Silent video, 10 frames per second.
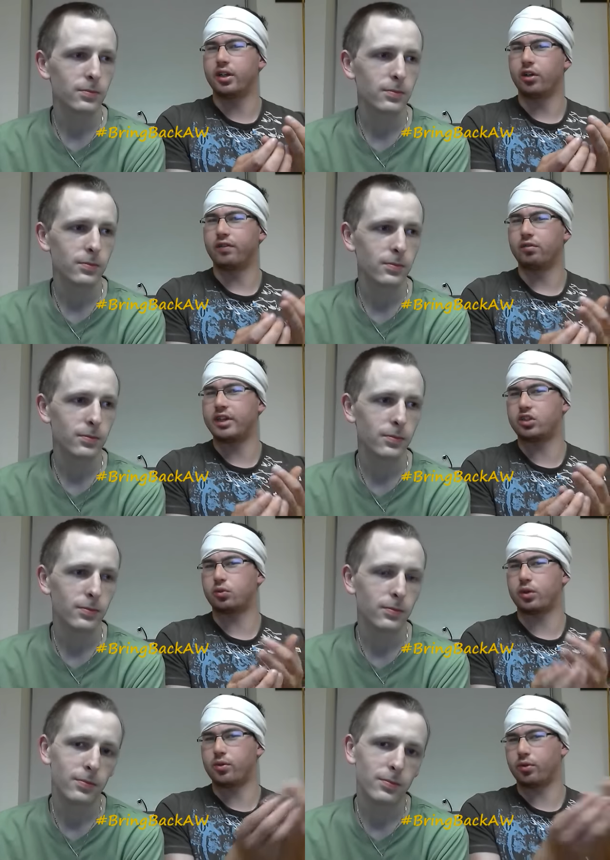Speaker 1: you know, for
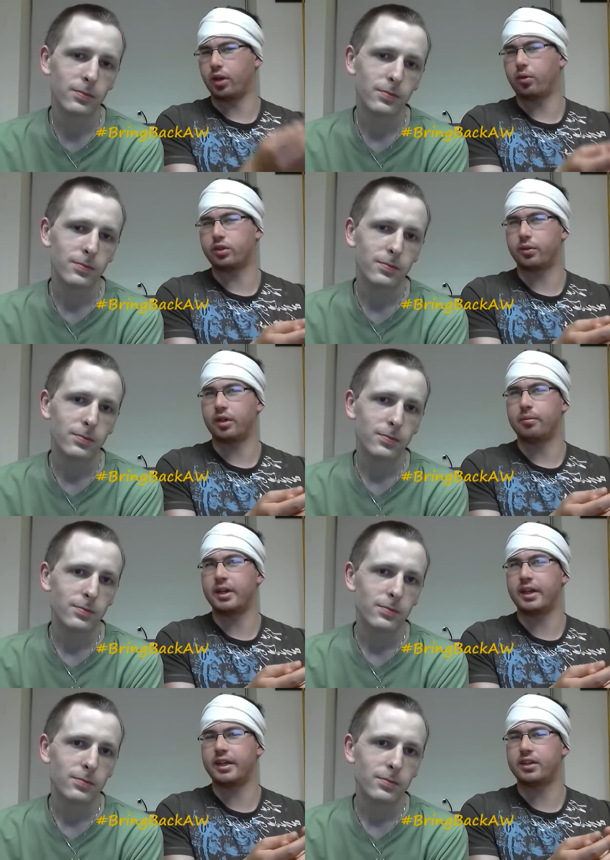reasons which you'll go on to in a
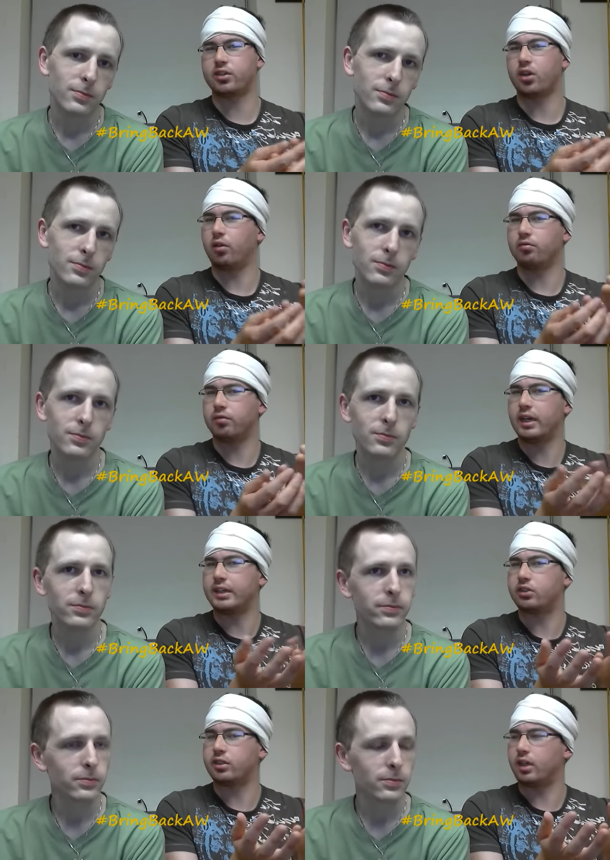minute, he just got
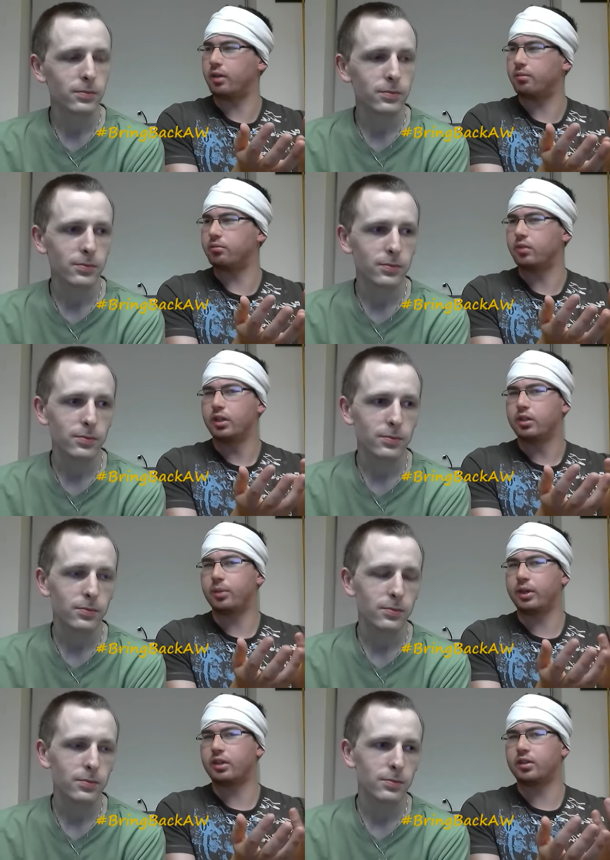released. Um,
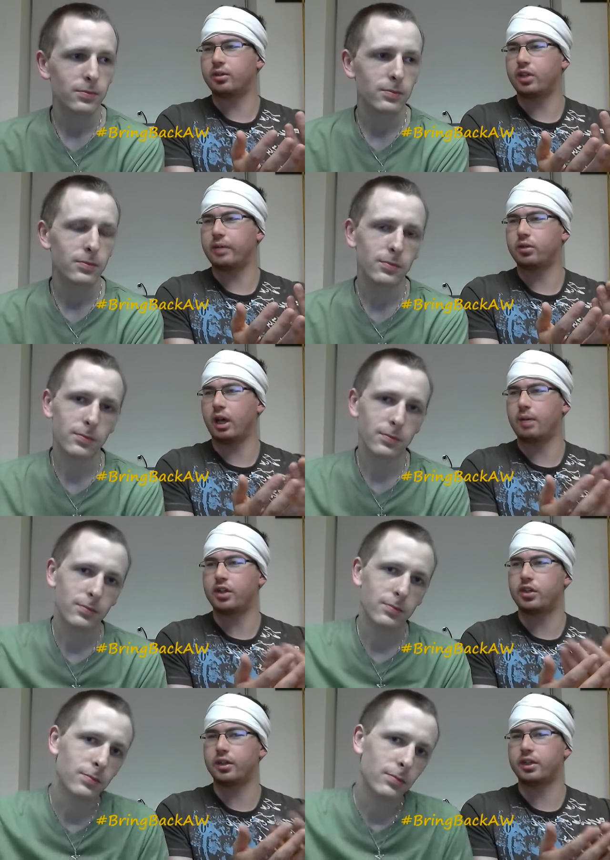but at the same time,
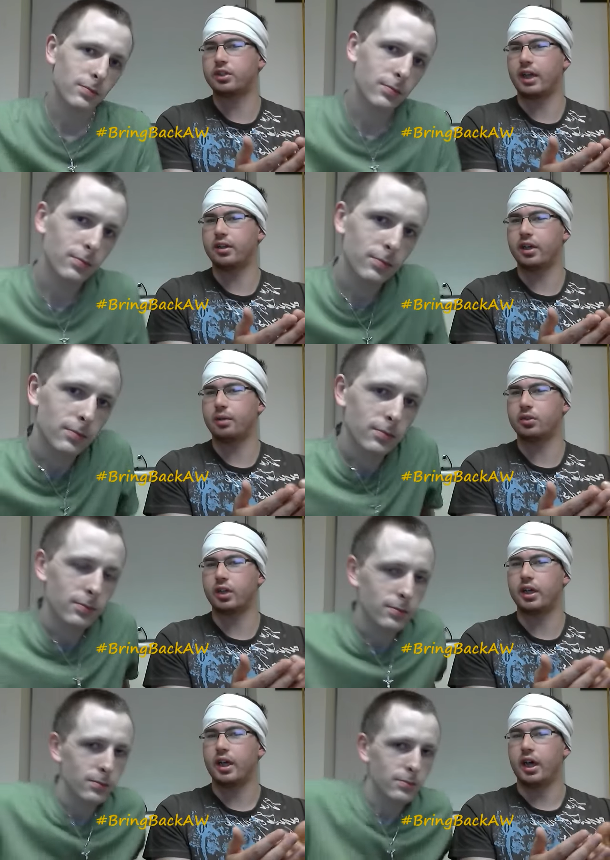I do understand that it was
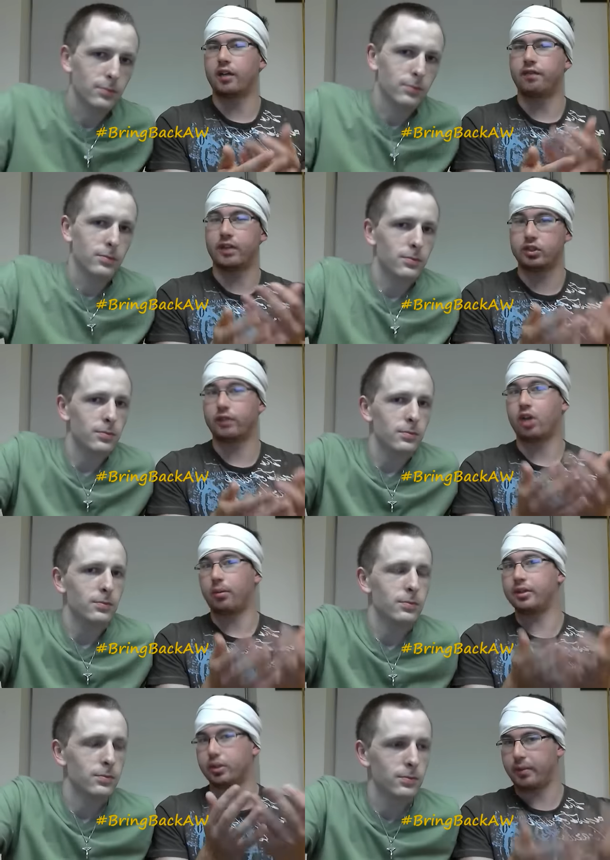a, an offensive
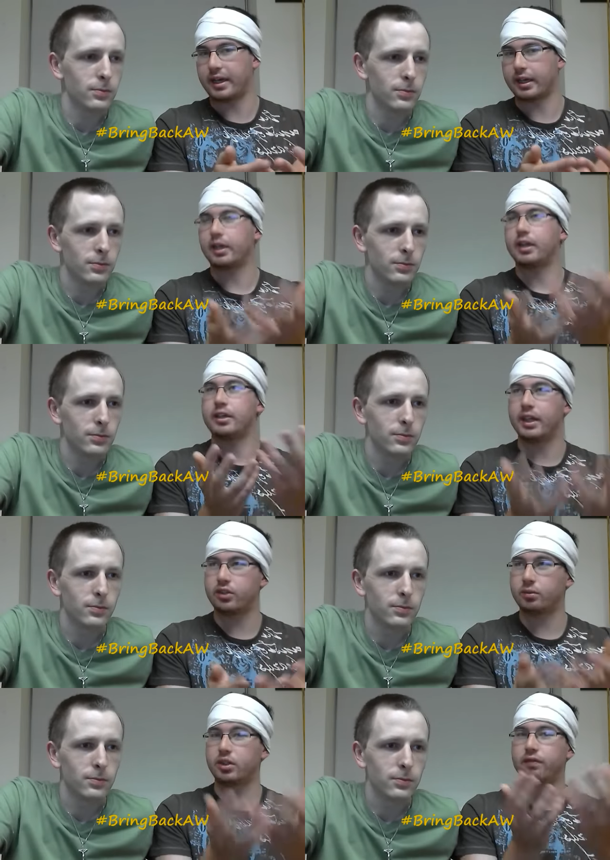comment to make
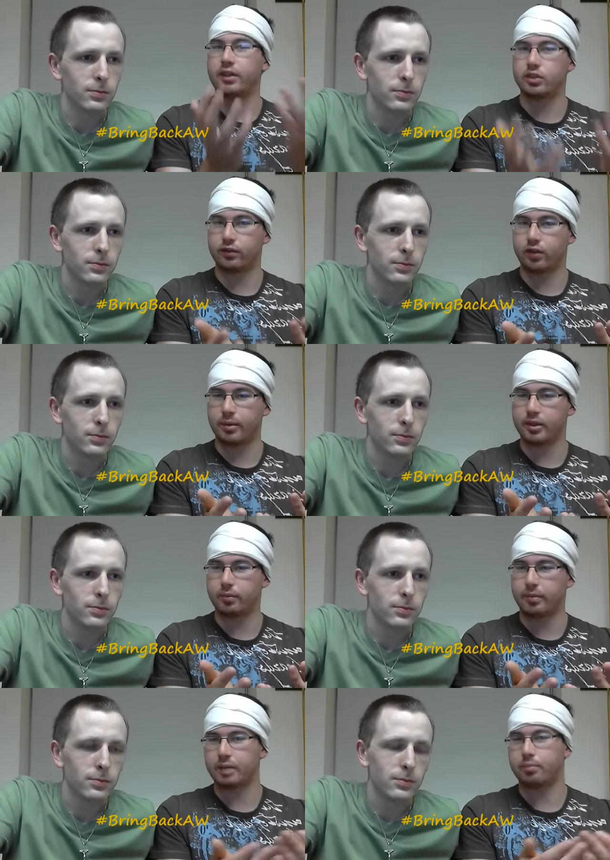yes, it was an offensive comment
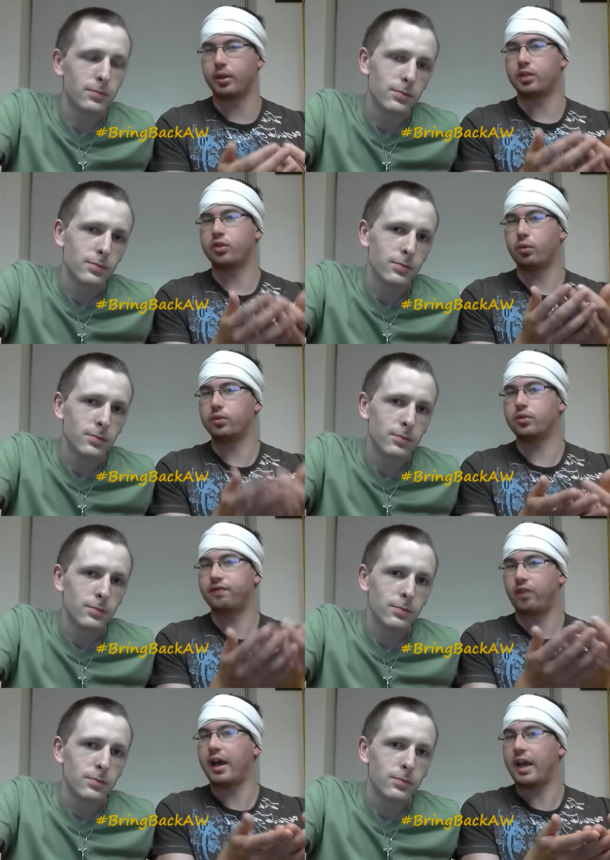to make, but don't
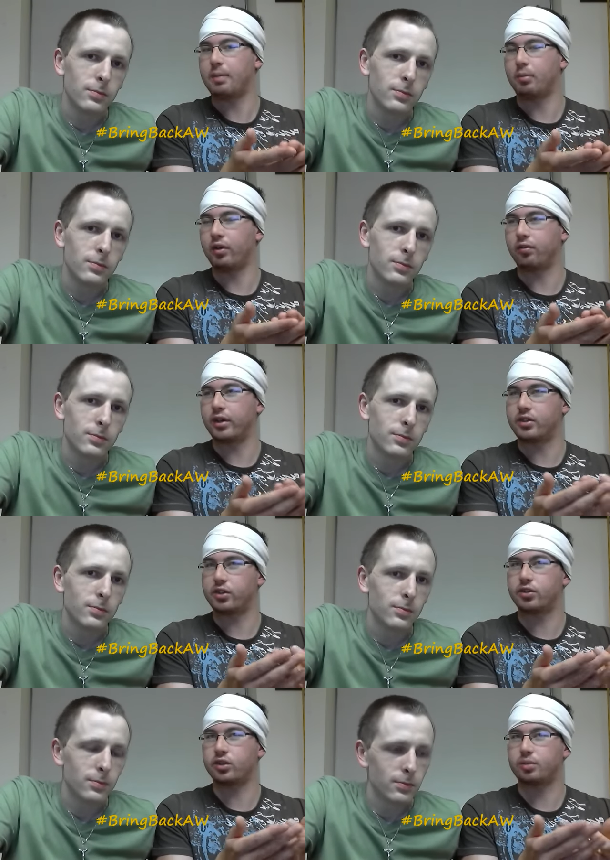fire him over it.
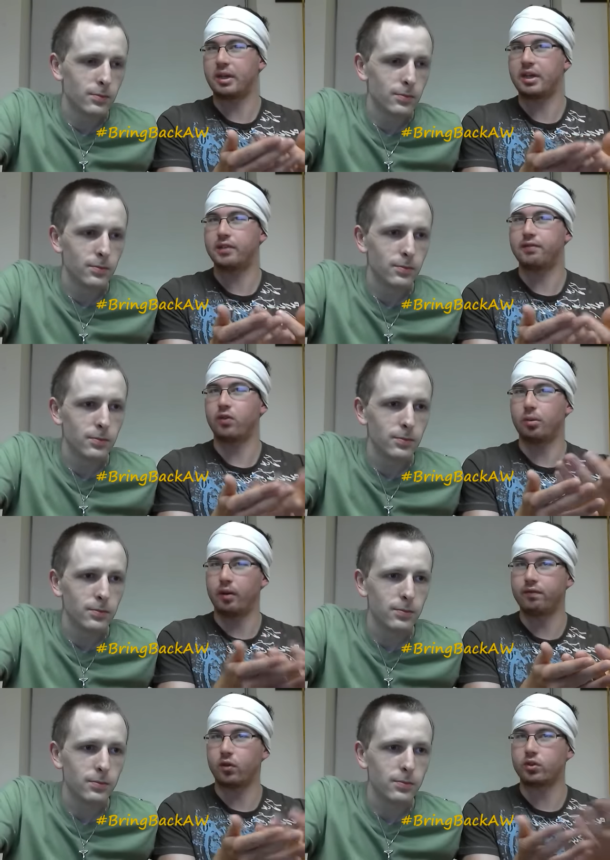Just suspend him for a
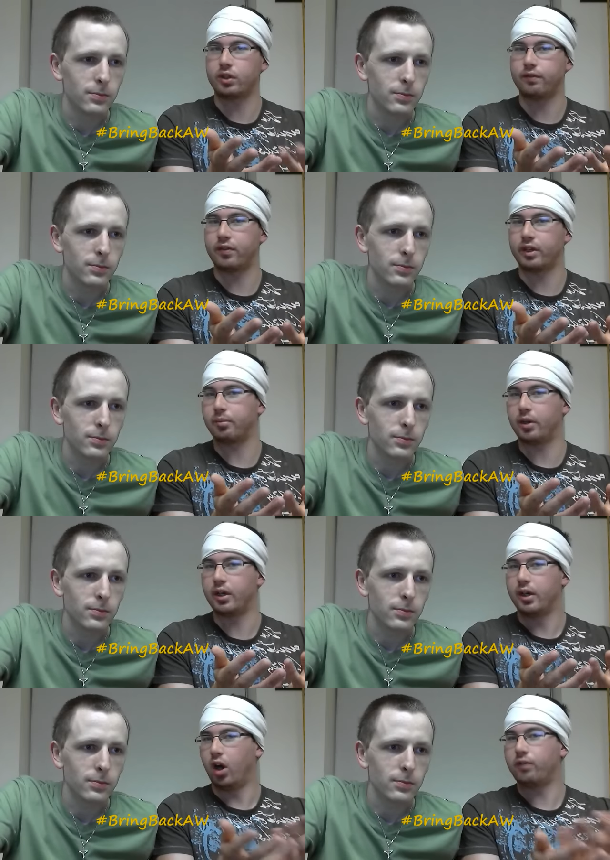month or something.
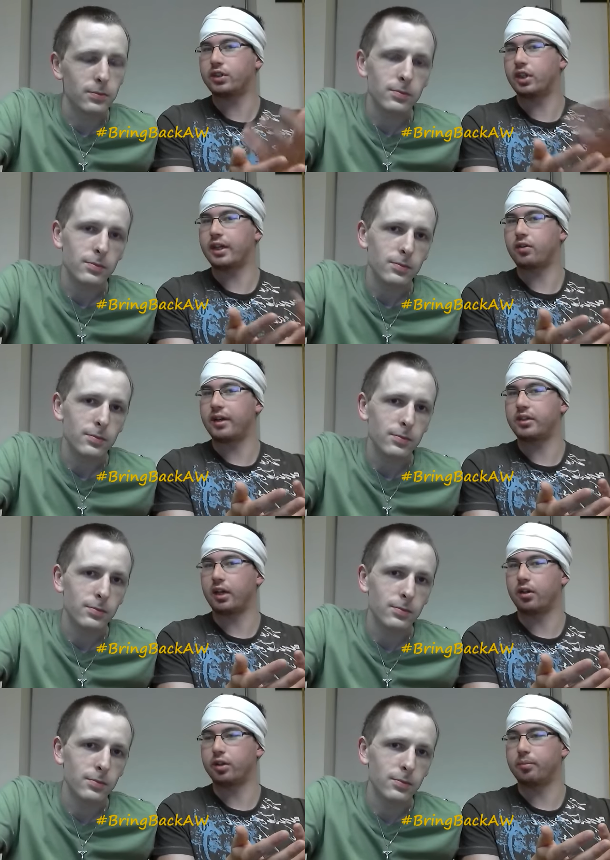But obviously, a great
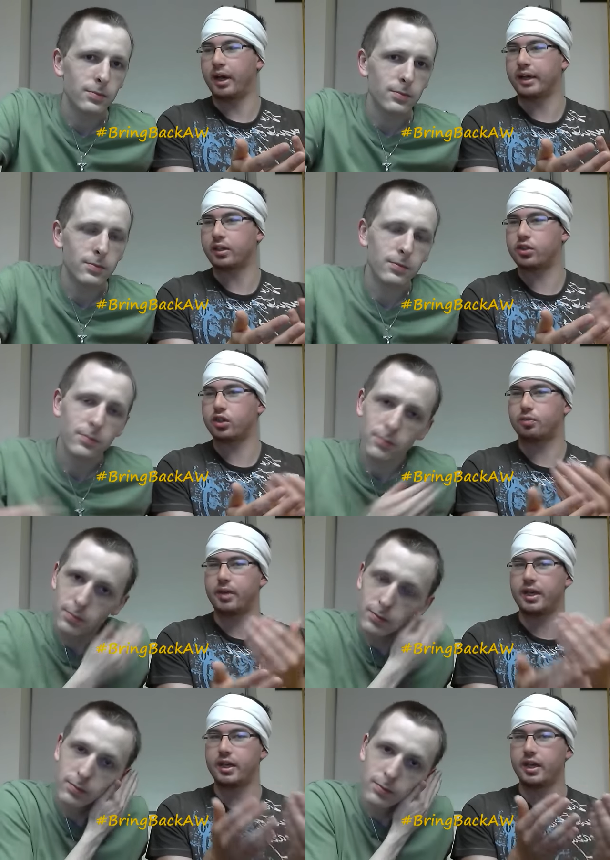talent on the mic that's just
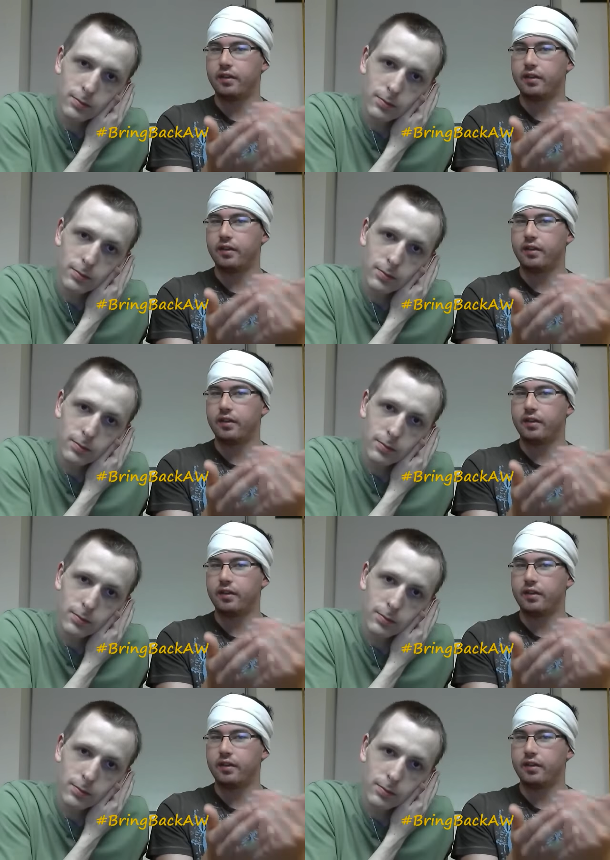been